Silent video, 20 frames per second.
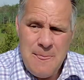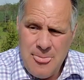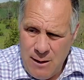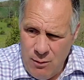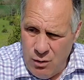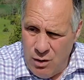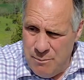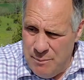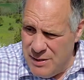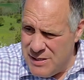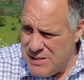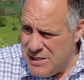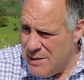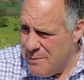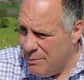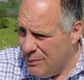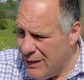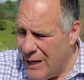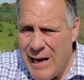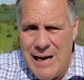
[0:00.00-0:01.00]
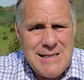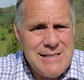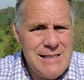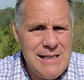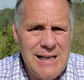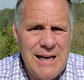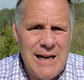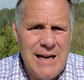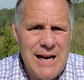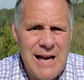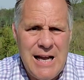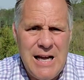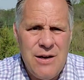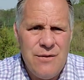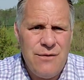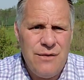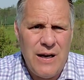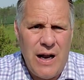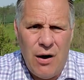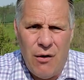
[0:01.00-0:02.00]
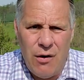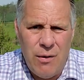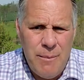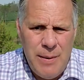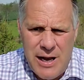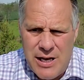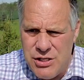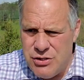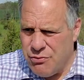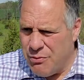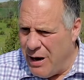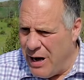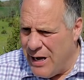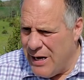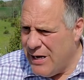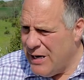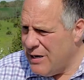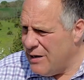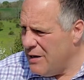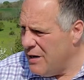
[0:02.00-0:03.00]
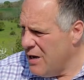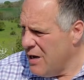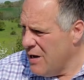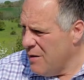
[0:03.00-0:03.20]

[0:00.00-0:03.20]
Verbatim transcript: we're busy planting and getting flower beds ready and